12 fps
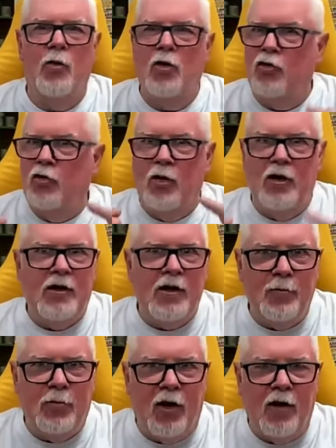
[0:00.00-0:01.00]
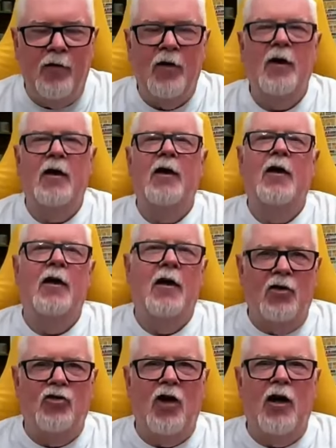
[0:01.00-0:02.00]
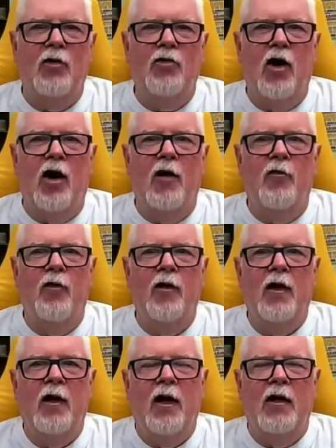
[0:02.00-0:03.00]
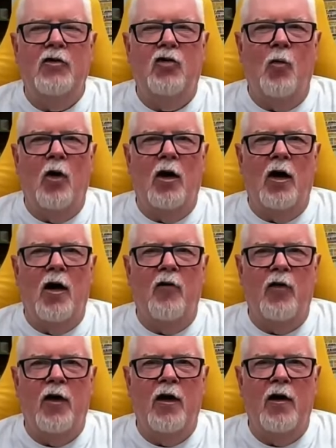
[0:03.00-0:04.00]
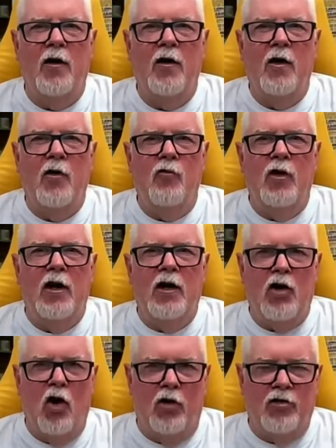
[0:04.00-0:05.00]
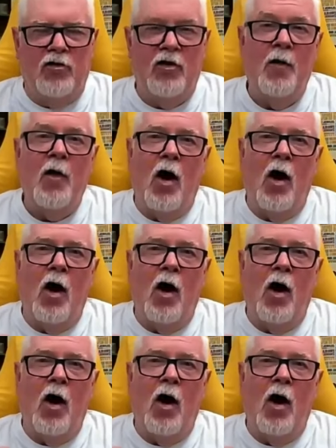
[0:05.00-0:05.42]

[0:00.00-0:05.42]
We're not doing a deep dive, a shallow dive into what life here really costs.